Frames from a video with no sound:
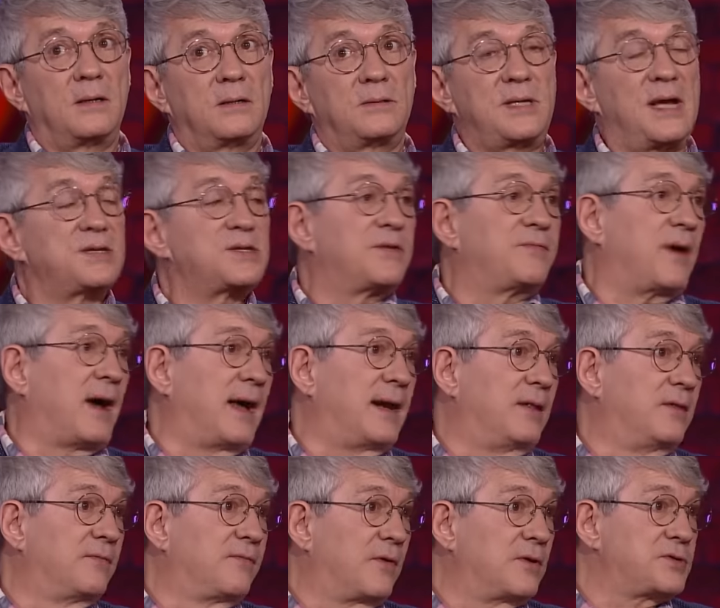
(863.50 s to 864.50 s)
testified
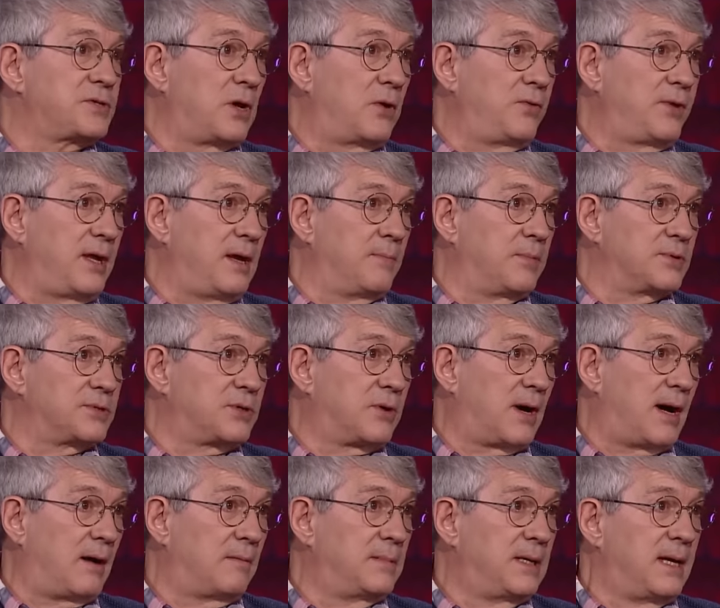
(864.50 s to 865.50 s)
in the first Oath Keepers
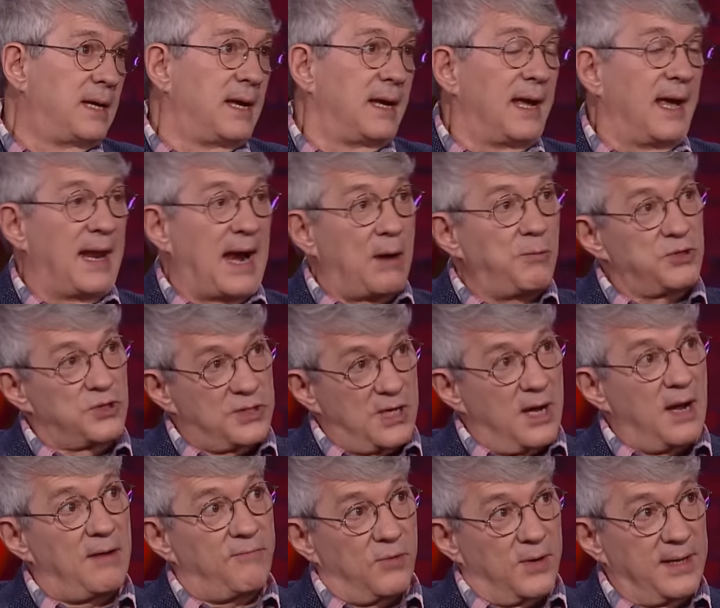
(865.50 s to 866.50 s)
trial. And I was
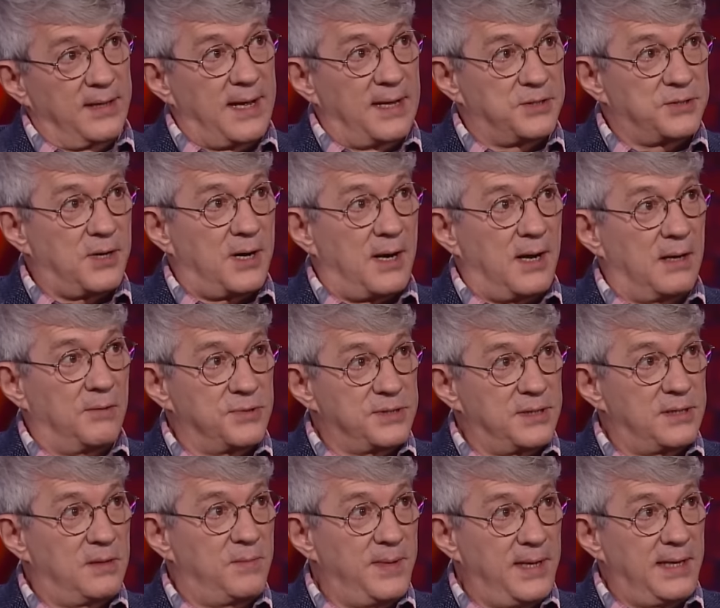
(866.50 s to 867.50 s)
covering that trial. I was
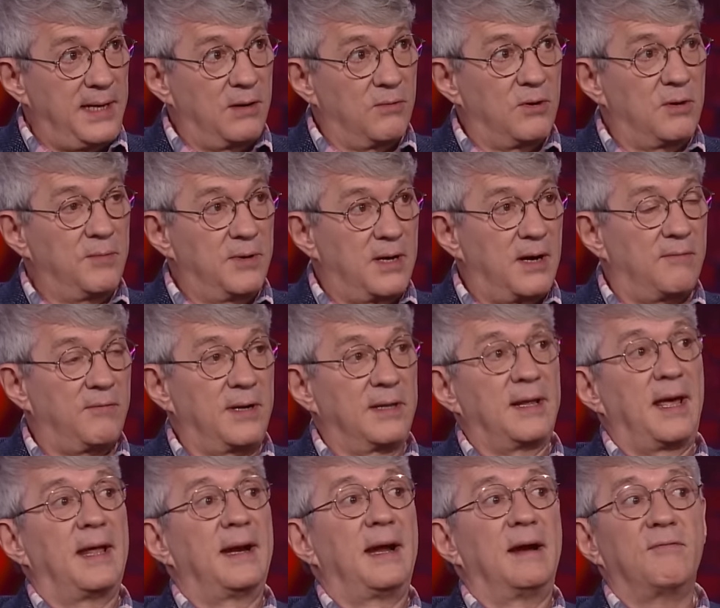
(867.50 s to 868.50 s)
in the media room covering
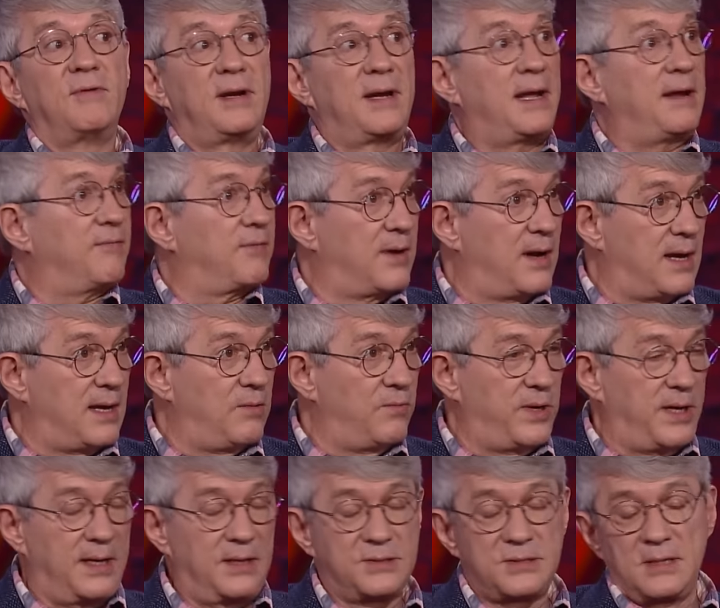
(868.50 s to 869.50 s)
that every day for 9
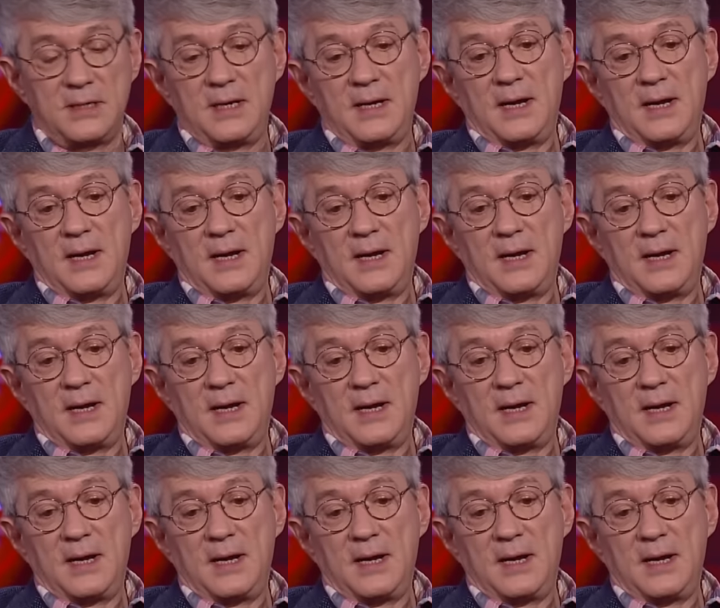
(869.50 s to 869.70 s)
weeks.